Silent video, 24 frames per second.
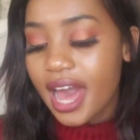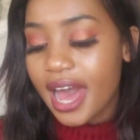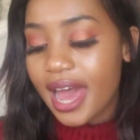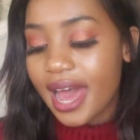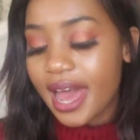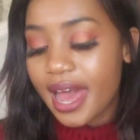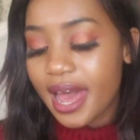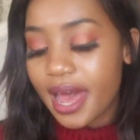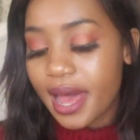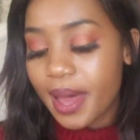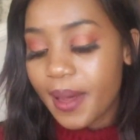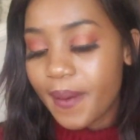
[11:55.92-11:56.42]

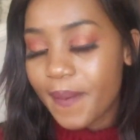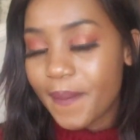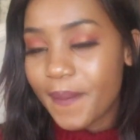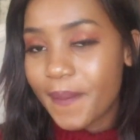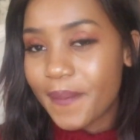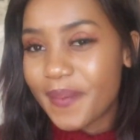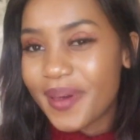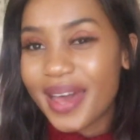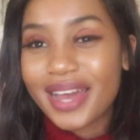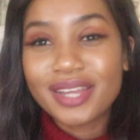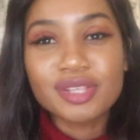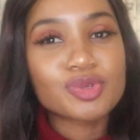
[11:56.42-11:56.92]
Um,
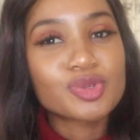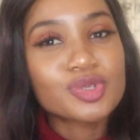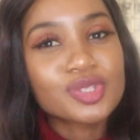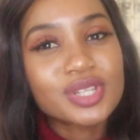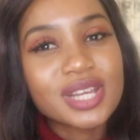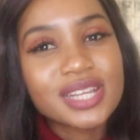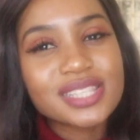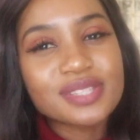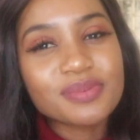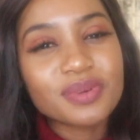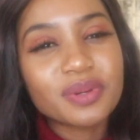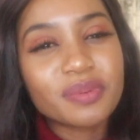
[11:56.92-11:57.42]
I told
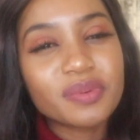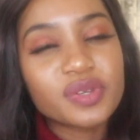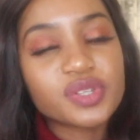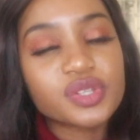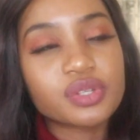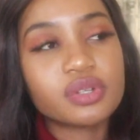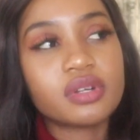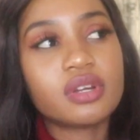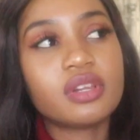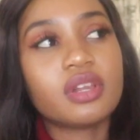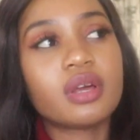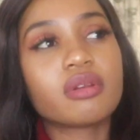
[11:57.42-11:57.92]
you guys I'm going to be
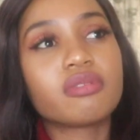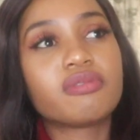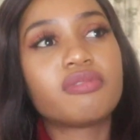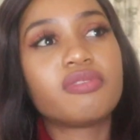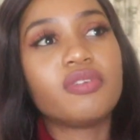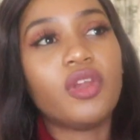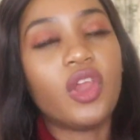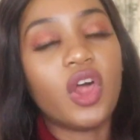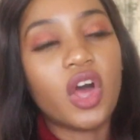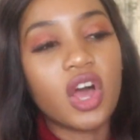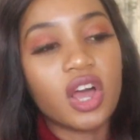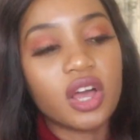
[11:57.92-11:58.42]
doing a lot
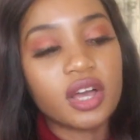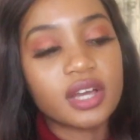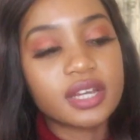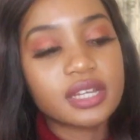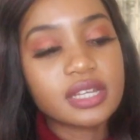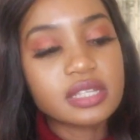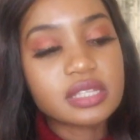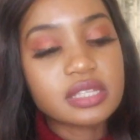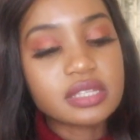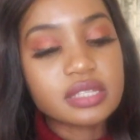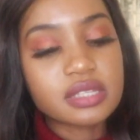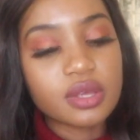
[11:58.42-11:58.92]
of
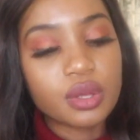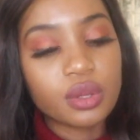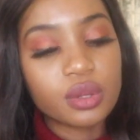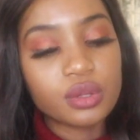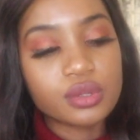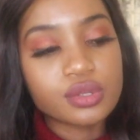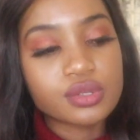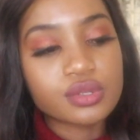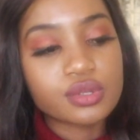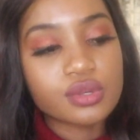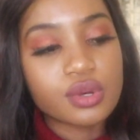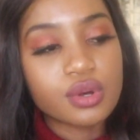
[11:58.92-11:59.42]
vlogs
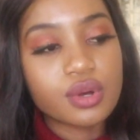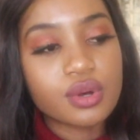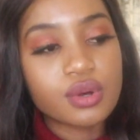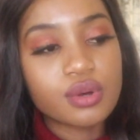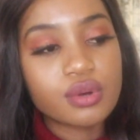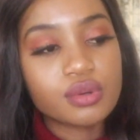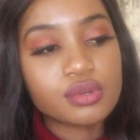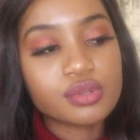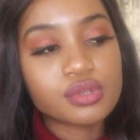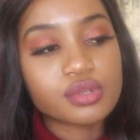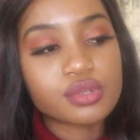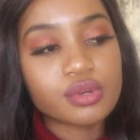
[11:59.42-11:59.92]

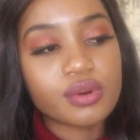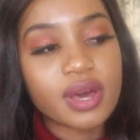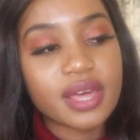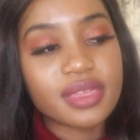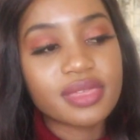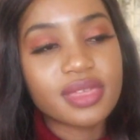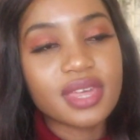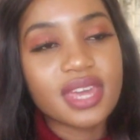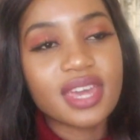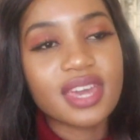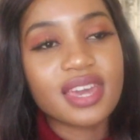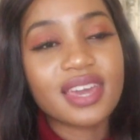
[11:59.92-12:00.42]
also, so I
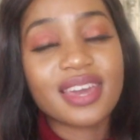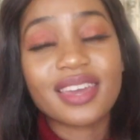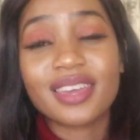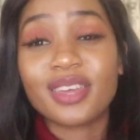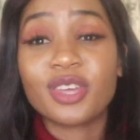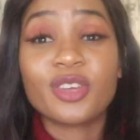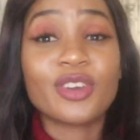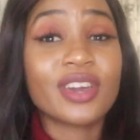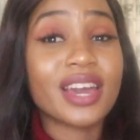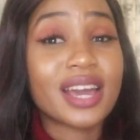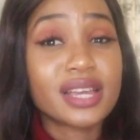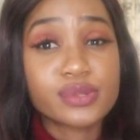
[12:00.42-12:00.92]
think
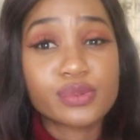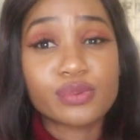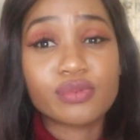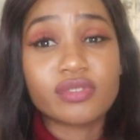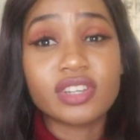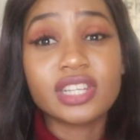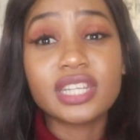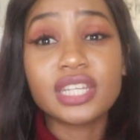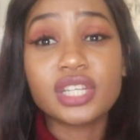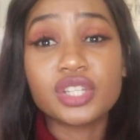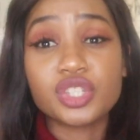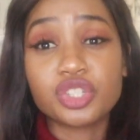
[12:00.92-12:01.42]
you guys will
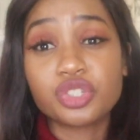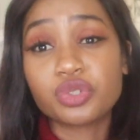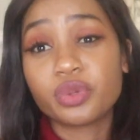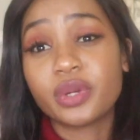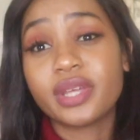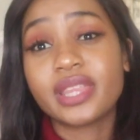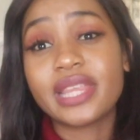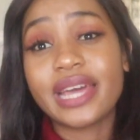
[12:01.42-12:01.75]
really enjoy